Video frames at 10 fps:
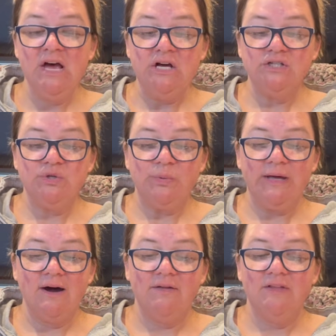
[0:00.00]
So we
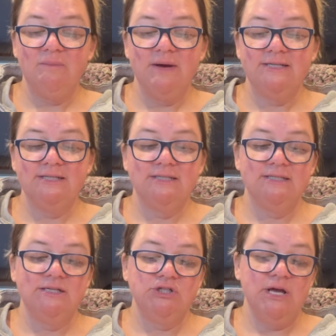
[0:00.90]
got the Basic
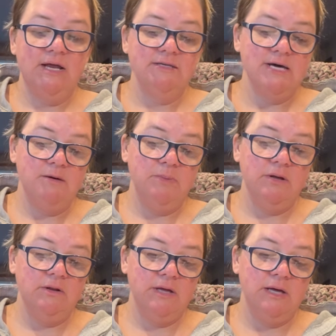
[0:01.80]
Stitch
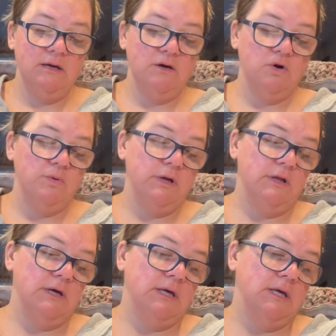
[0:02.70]
anti-pilling
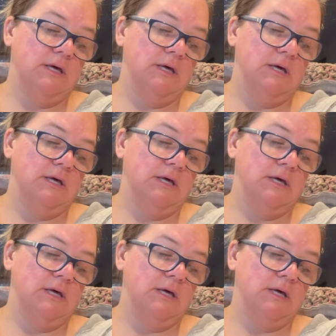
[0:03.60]
acrylic